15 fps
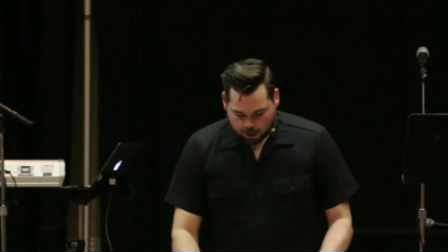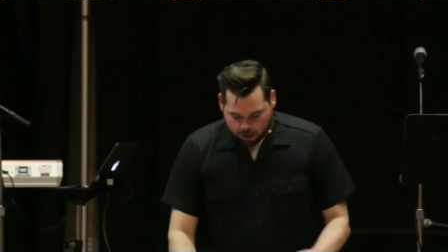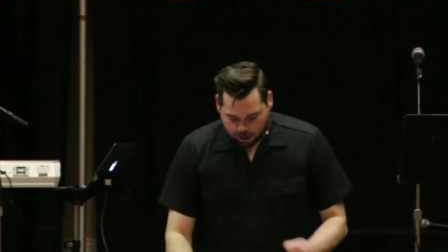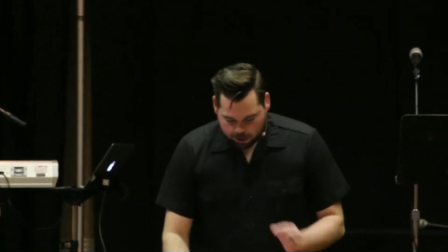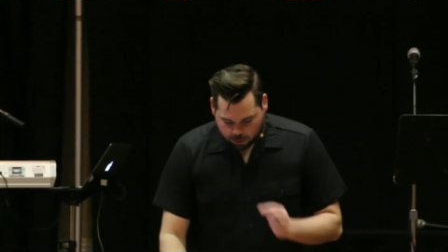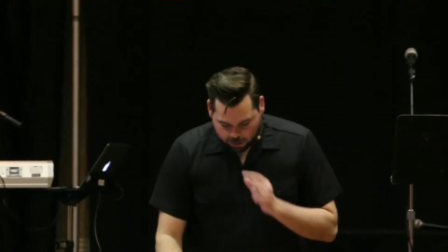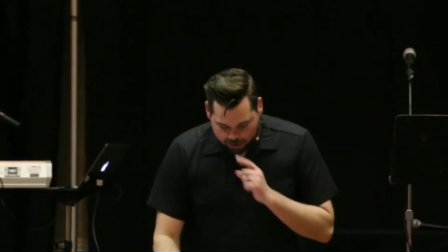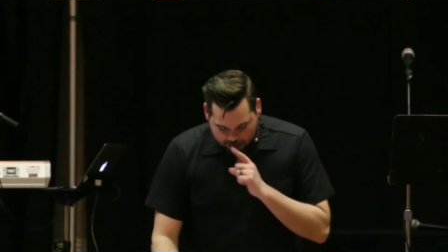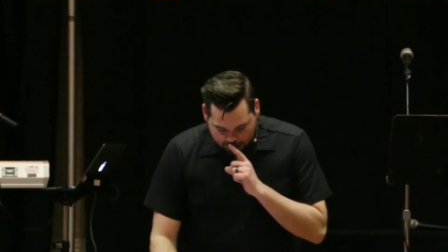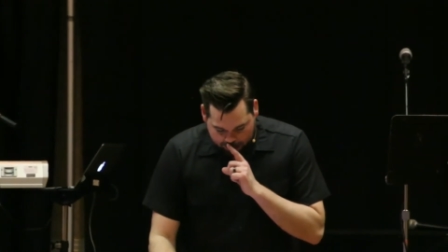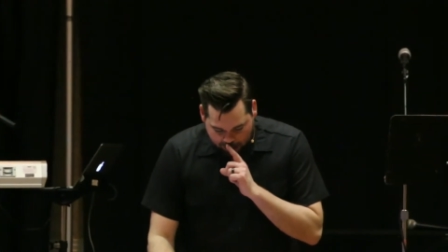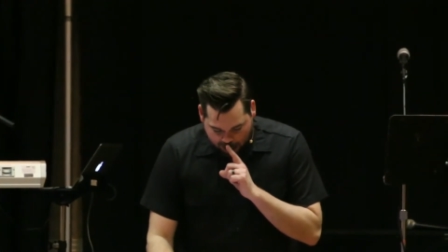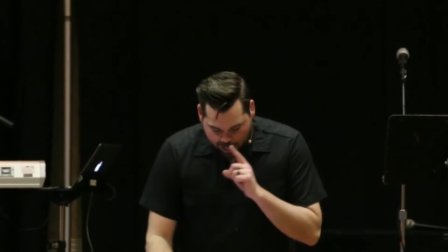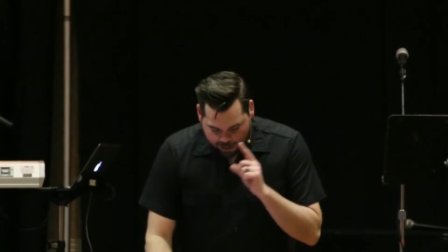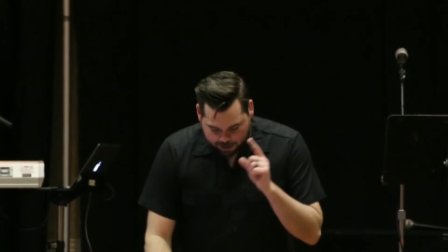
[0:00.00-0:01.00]
And so it
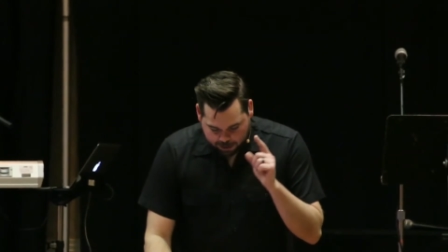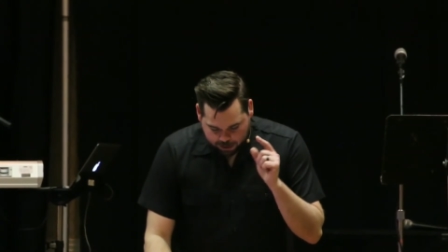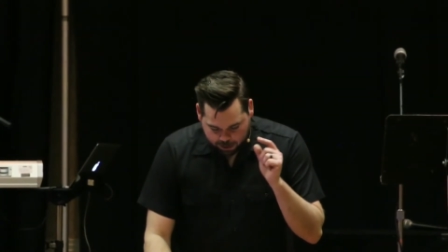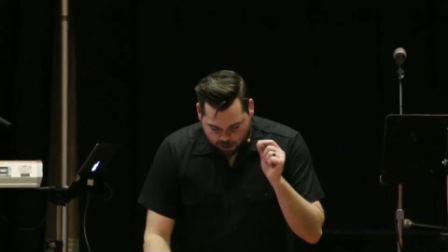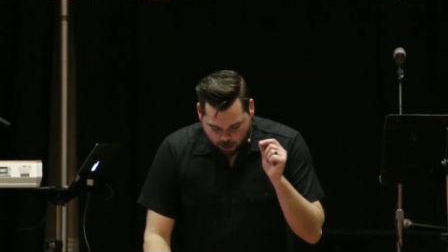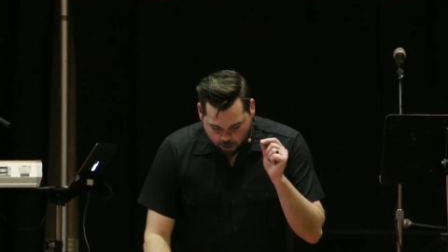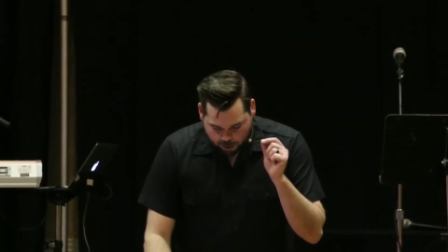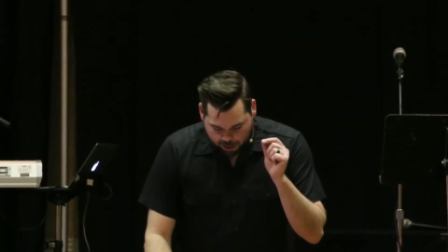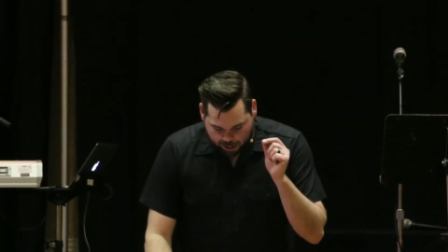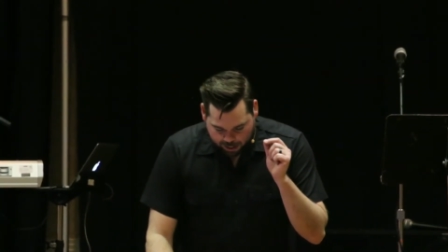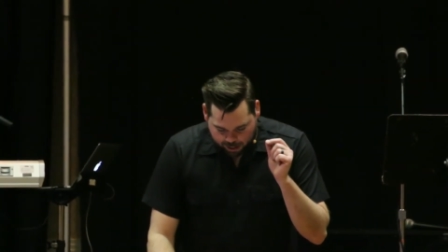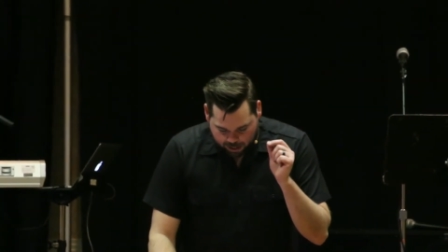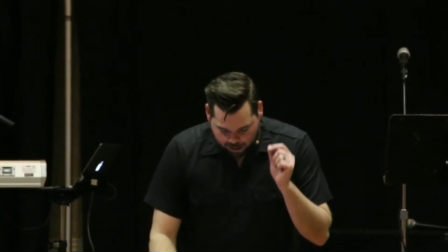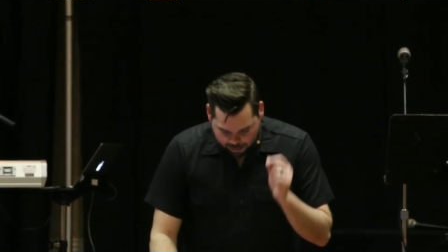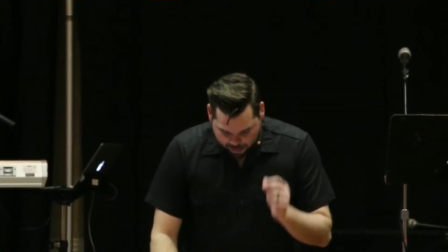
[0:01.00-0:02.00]
says Isaac sowed
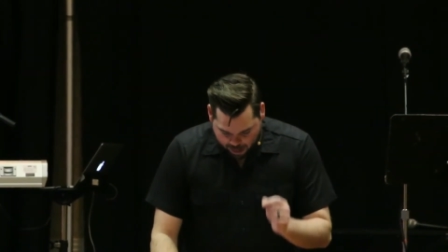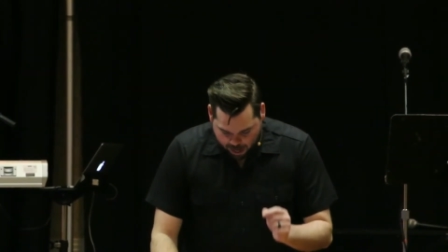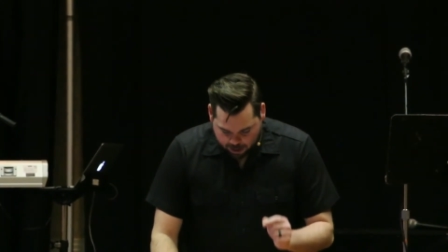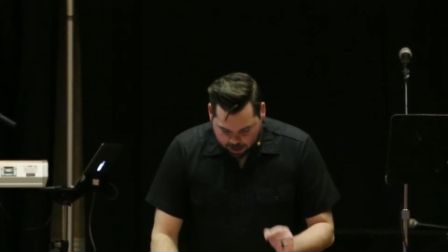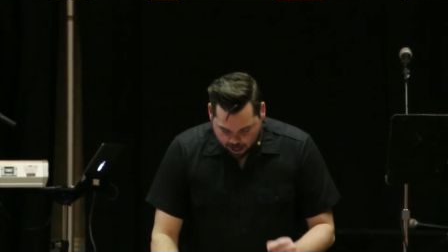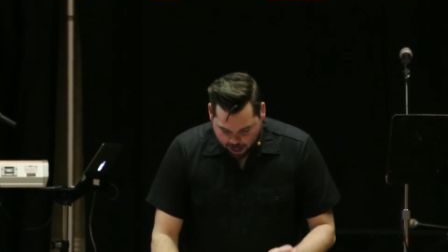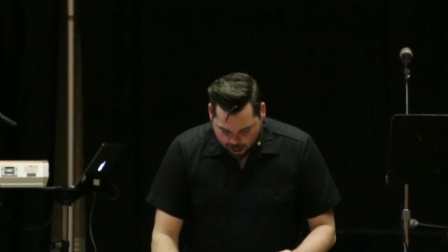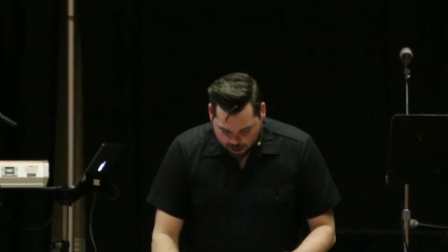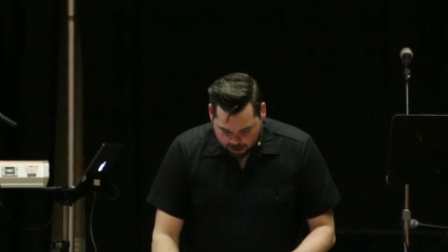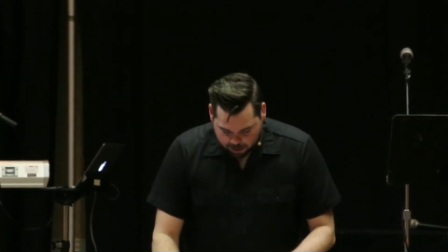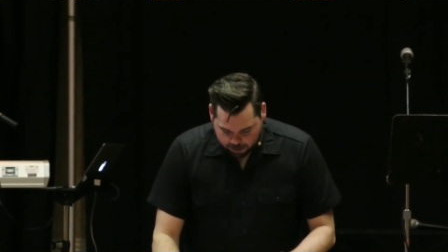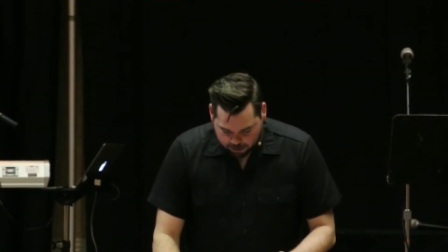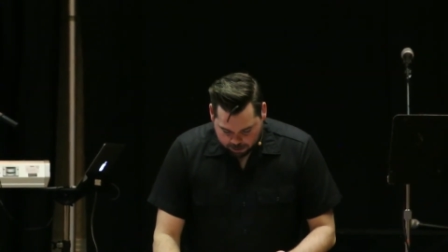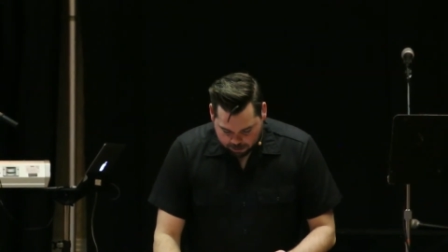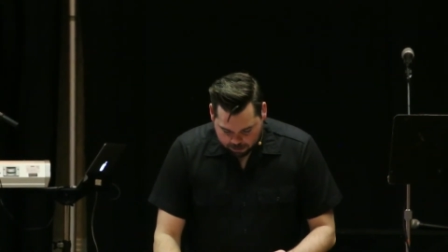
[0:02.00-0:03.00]
in that land
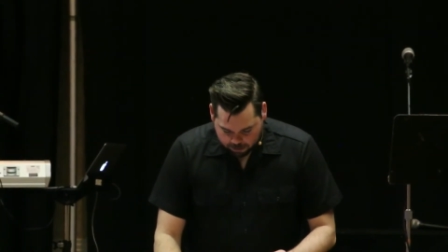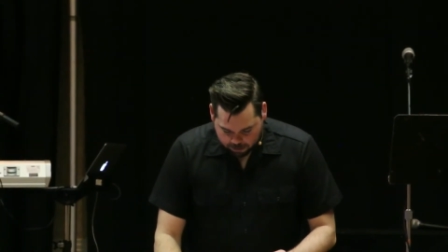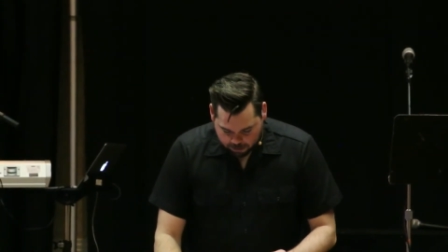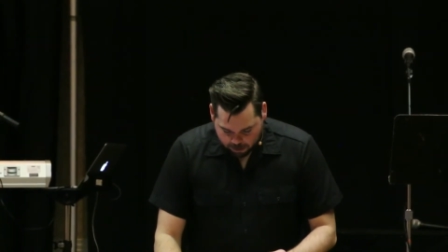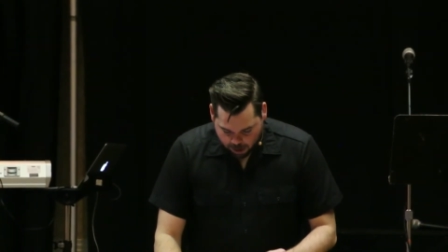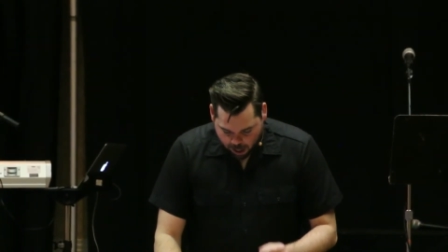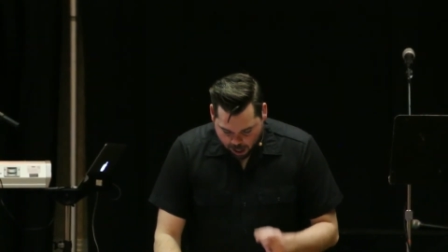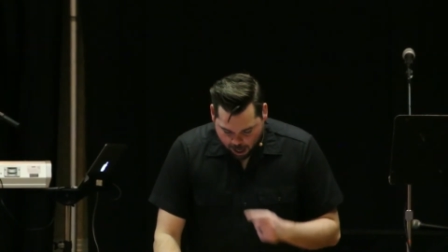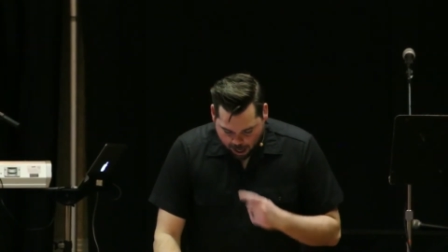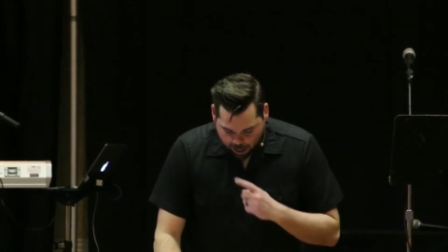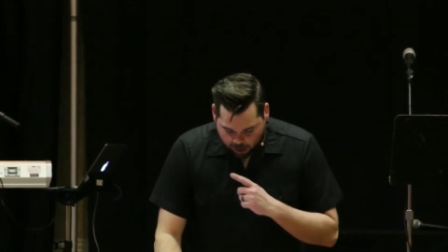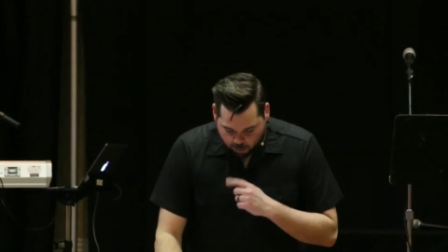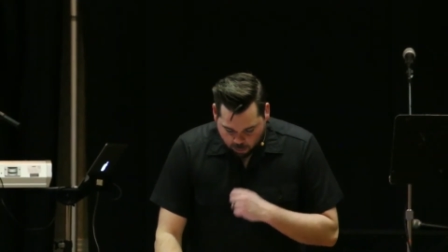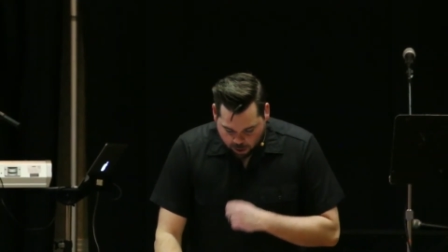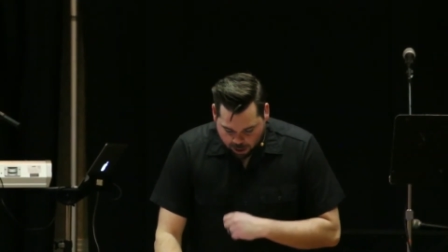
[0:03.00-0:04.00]
and